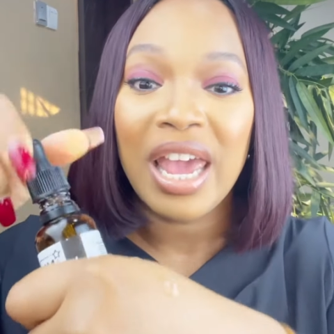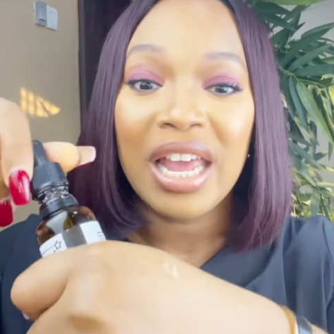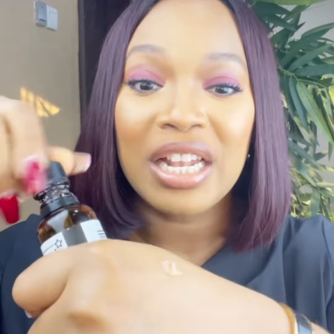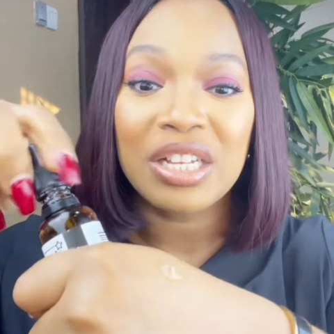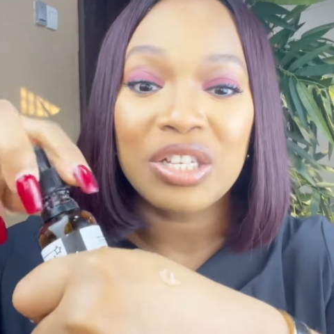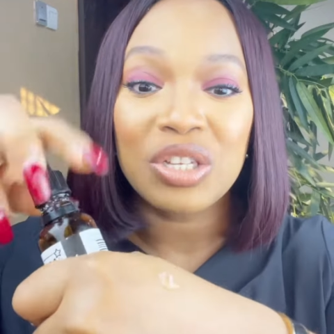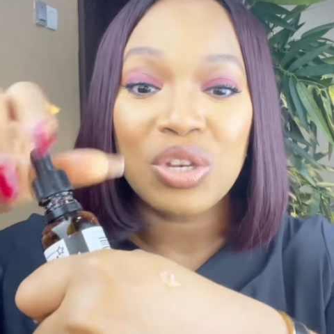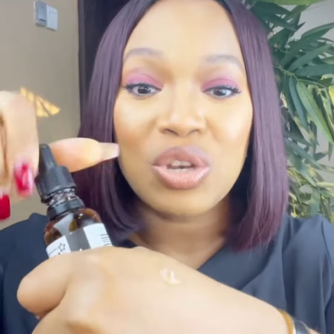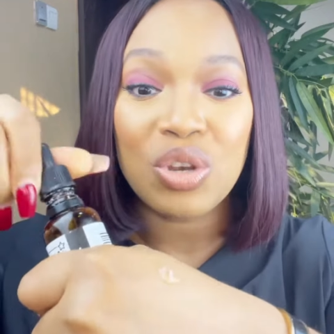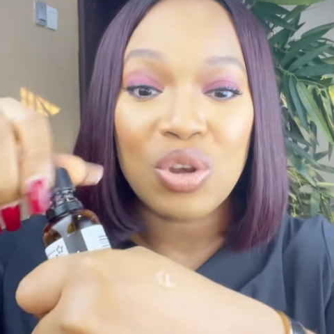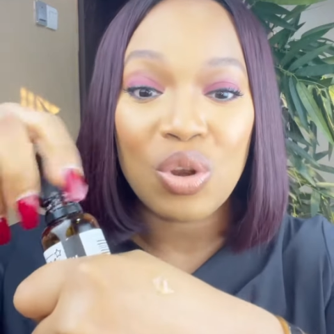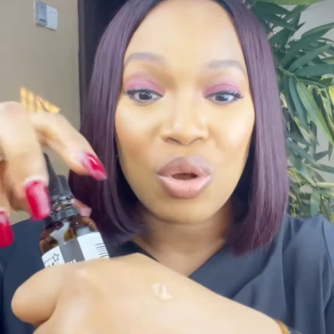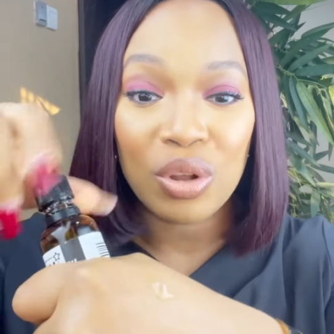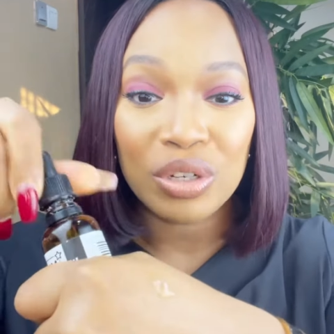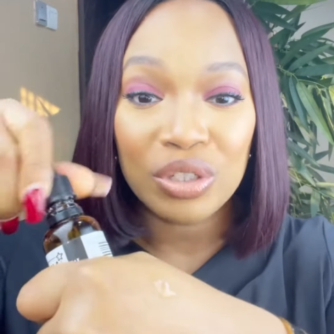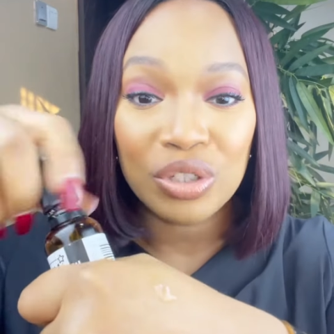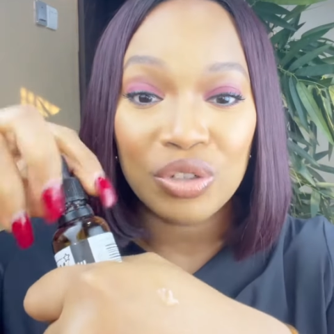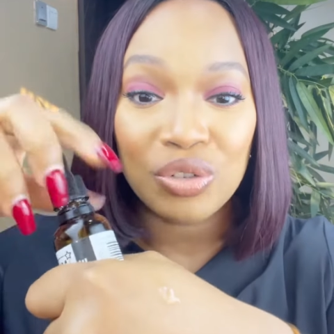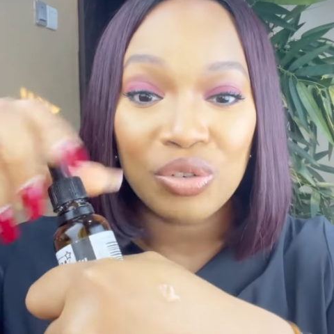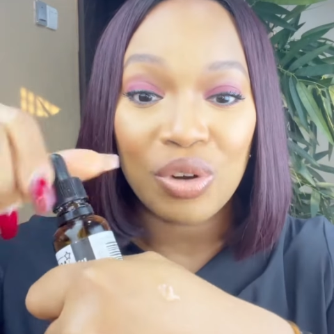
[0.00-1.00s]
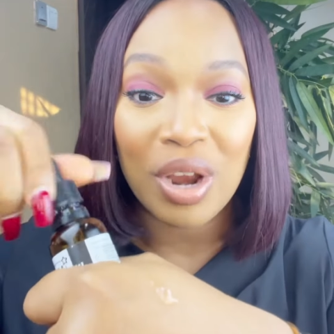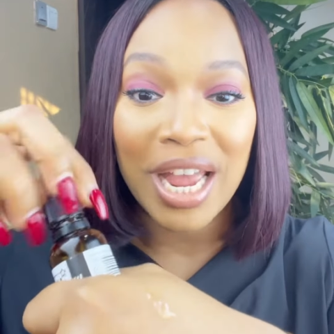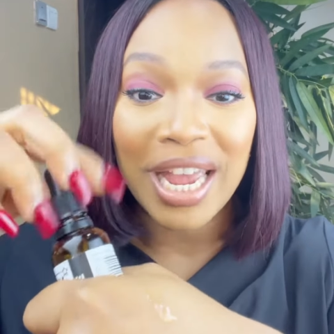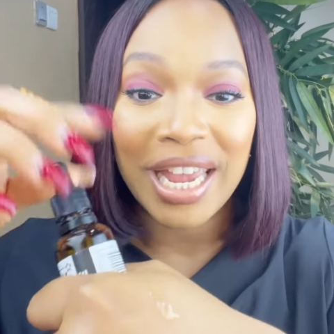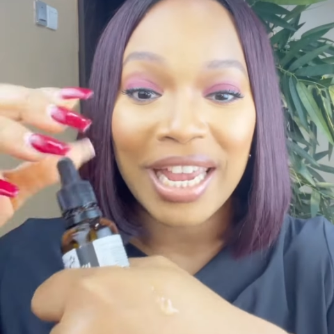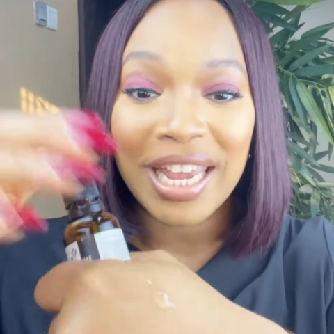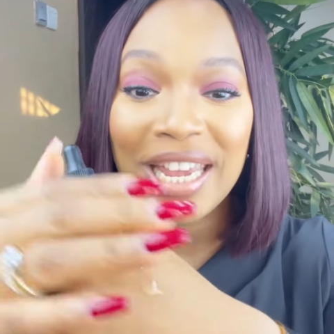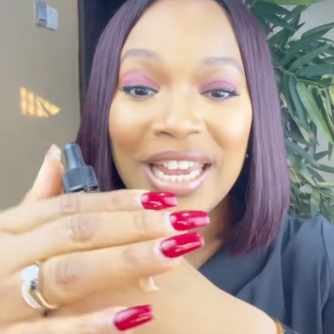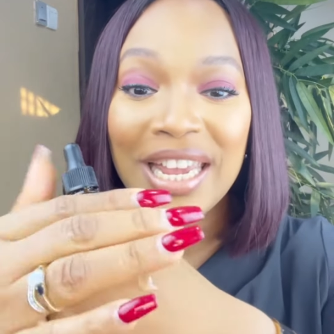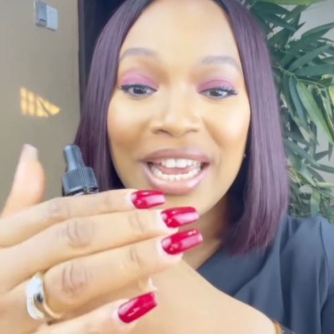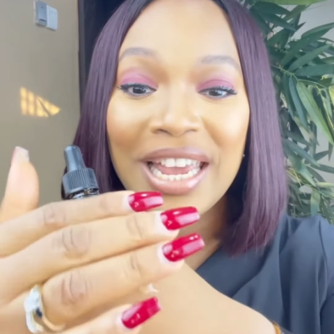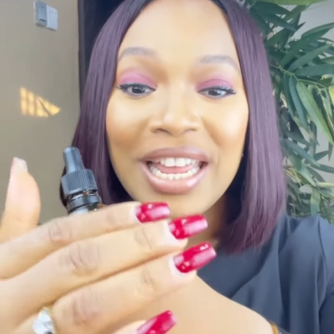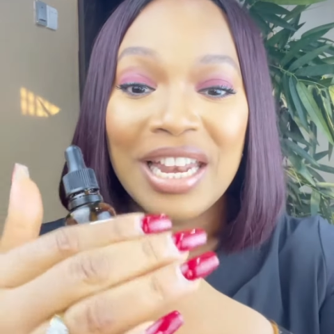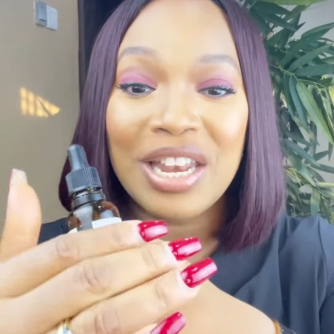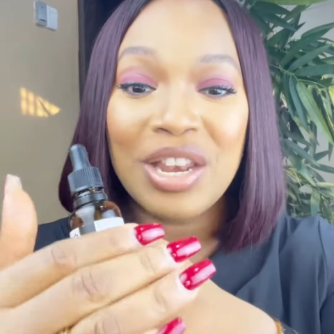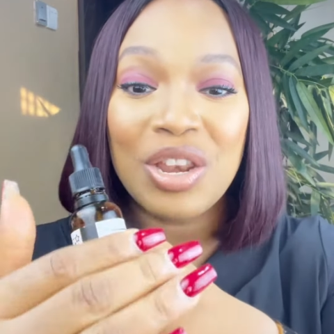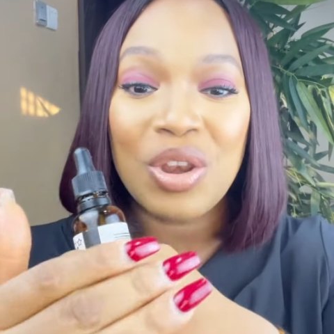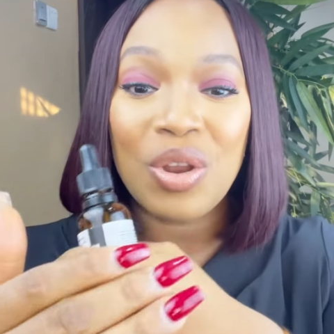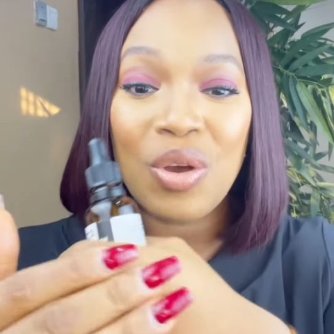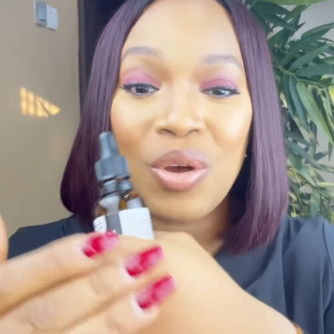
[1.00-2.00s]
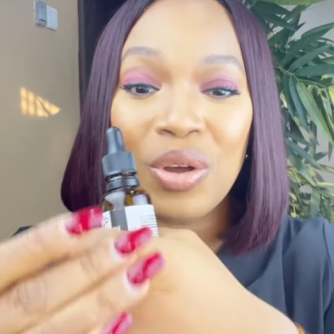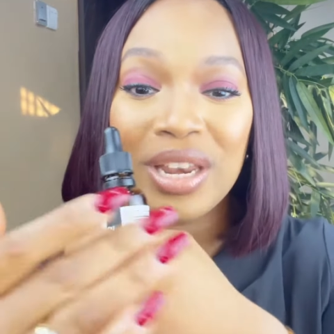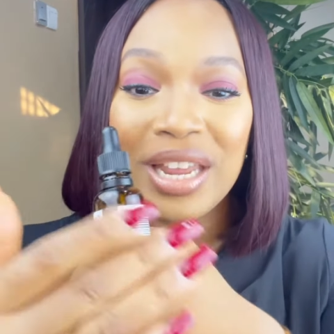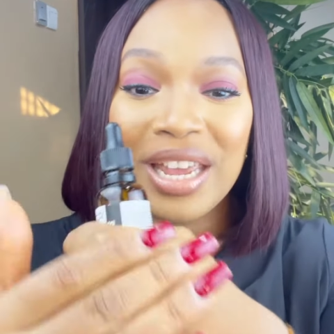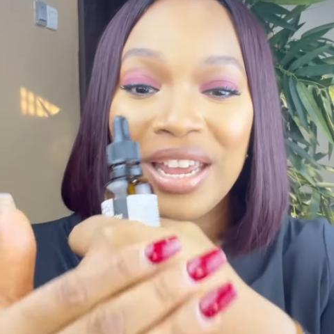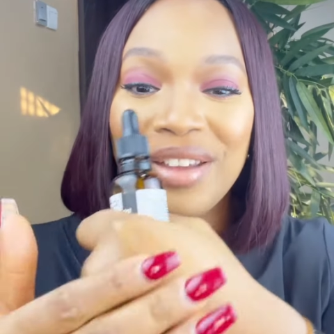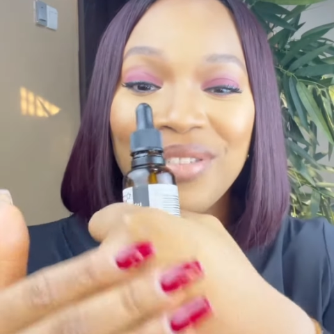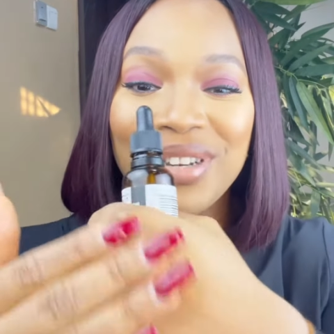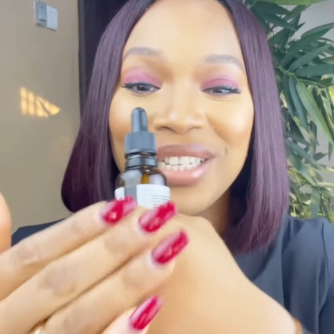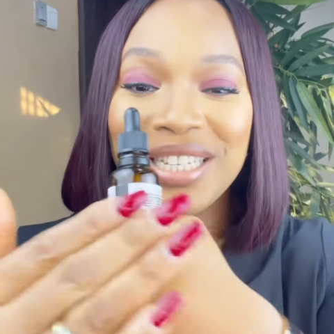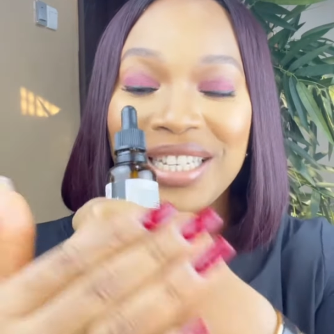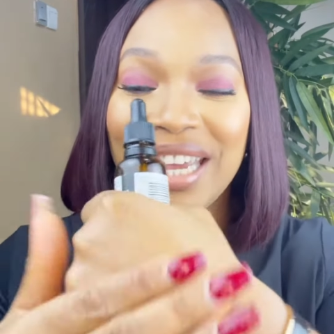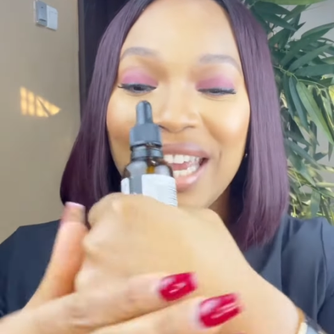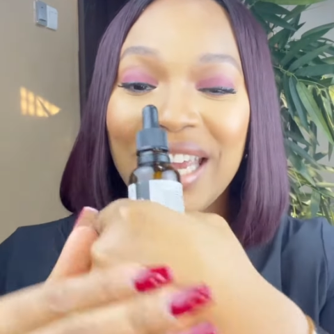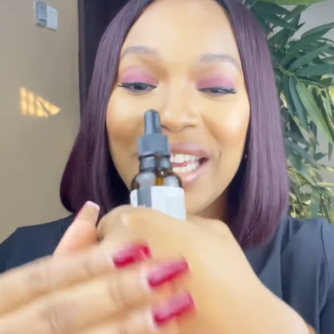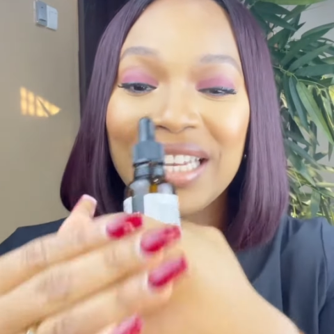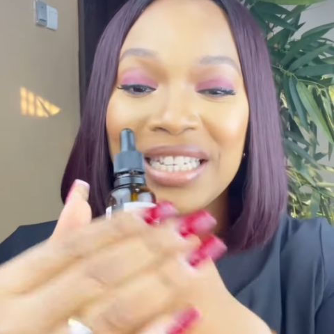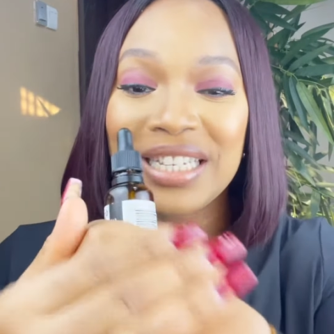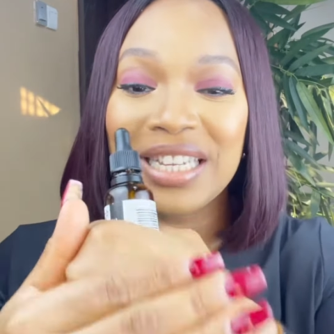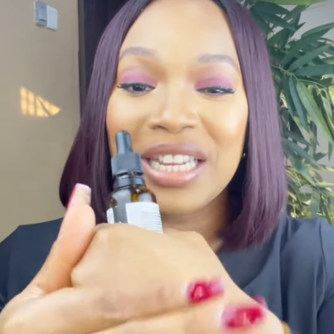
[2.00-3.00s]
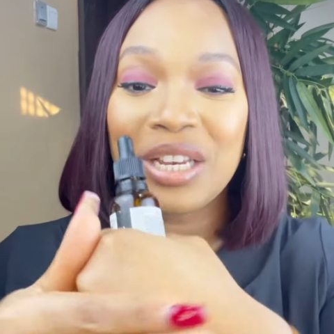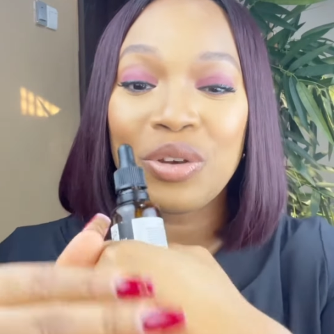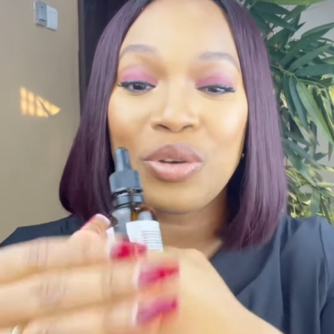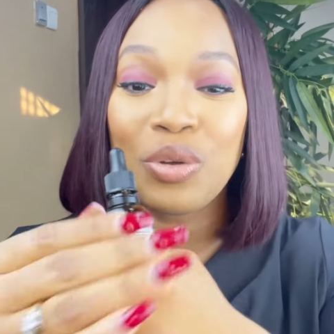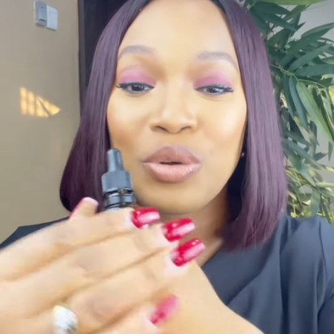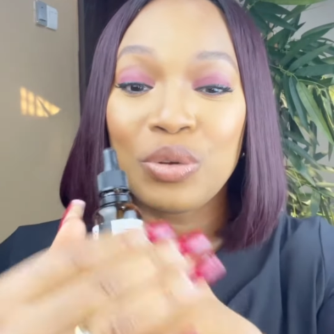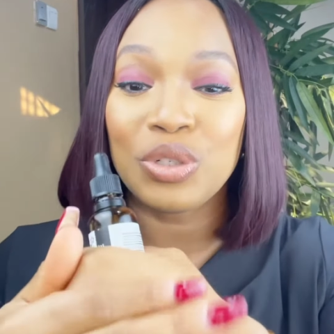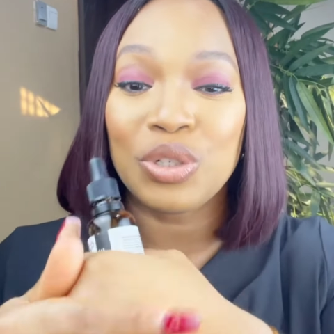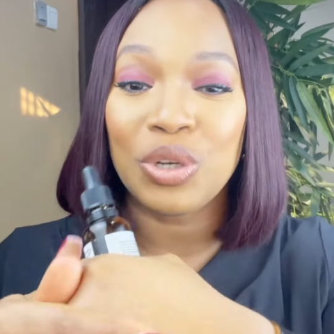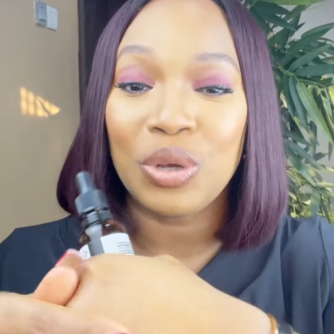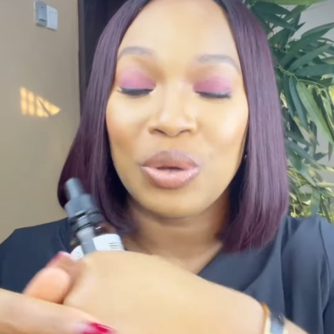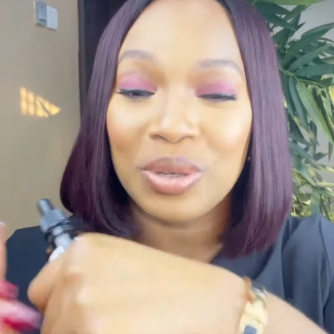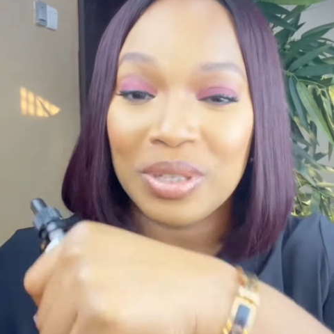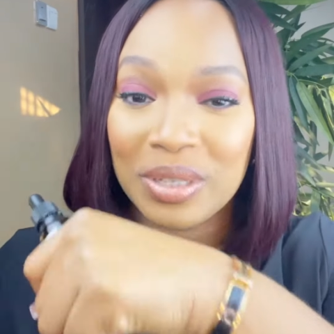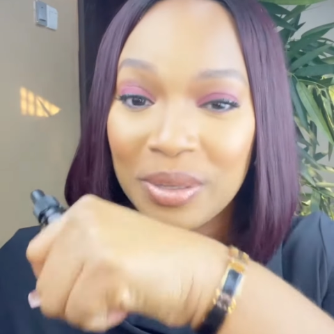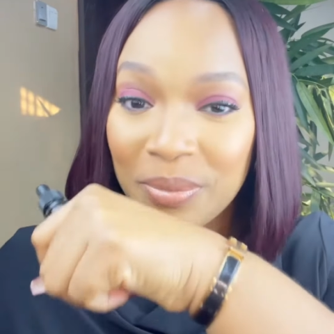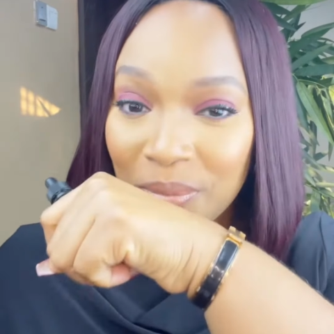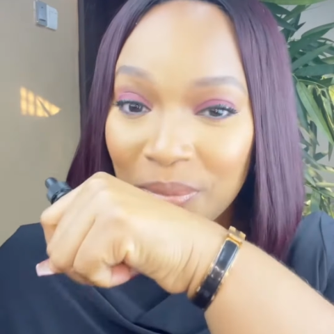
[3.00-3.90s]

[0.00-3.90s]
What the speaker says: It's non-drying, non-irritating, no jokes,